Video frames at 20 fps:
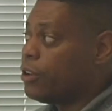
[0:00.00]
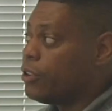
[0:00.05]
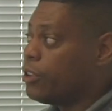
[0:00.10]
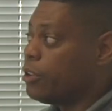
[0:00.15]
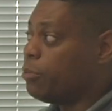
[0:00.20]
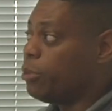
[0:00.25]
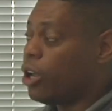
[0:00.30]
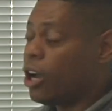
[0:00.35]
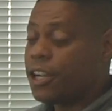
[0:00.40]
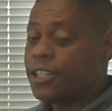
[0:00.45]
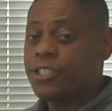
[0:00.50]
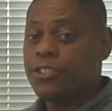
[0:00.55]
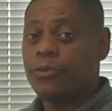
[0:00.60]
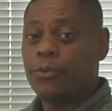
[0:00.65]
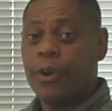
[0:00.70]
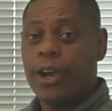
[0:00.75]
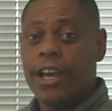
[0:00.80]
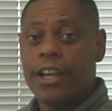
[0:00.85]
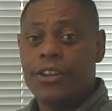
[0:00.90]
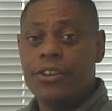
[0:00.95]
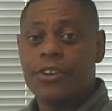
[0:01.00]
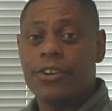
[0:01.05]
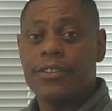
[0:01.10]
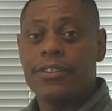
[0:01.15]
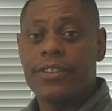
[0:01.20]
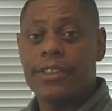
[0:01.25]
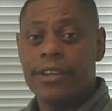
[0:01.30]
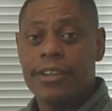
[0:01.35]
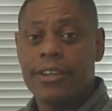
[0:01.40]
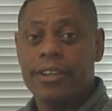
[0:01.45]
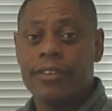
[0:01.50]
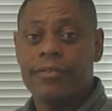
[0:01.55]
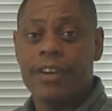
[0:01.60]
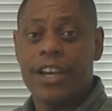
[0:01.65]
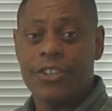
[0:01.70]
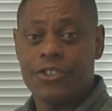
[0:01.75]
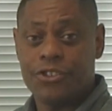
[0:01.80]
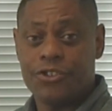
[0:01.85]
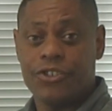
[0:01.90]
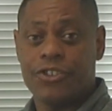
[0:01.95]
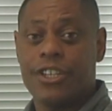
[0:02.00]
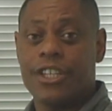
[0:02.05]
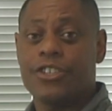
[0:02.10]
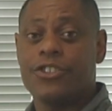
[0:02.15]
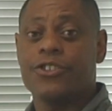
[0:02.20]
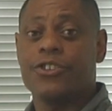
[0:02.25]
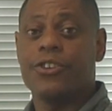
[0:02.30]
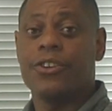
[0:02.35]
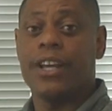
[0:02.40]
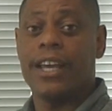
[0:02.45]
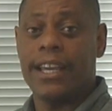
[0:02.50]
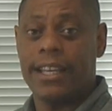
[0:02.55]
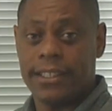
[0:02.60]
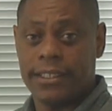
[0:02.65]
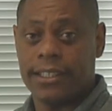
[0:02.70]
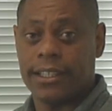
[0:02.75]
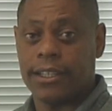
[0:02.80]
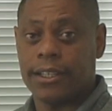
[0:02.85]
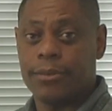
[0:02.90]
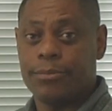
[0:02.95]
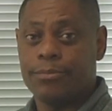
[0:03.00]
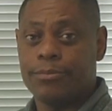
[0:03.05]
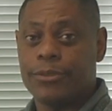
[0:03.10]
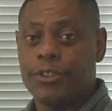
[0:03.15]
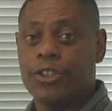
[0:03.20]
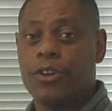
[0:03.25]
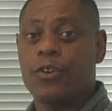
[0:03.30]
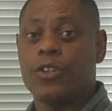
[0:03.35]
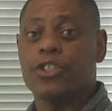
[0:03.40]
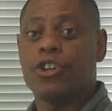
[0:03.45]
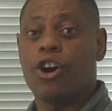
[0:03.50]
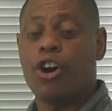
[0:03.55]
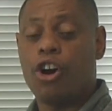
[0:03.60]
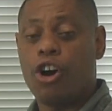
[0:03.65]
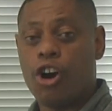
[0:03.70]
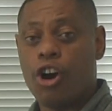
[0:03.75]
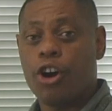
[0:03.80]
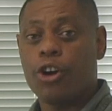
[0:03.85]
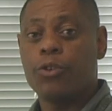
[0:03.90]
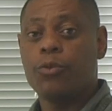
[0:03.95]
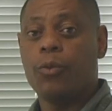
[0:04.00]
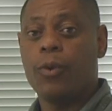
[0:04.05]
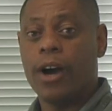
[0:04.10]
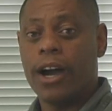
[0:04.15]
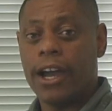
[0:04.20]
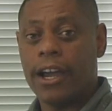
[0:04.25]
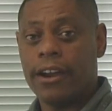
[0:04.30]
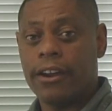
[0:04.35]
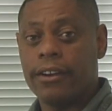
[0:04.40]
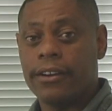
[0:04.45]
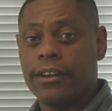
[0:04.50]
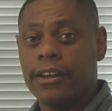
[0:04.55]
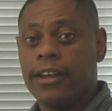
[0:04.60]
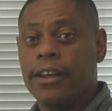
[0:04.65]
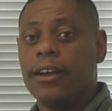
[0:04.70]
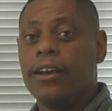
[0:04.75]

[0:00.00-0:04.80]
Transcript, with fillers: The blocks in red you can think of as your traditional ASIC. So it's hardwired,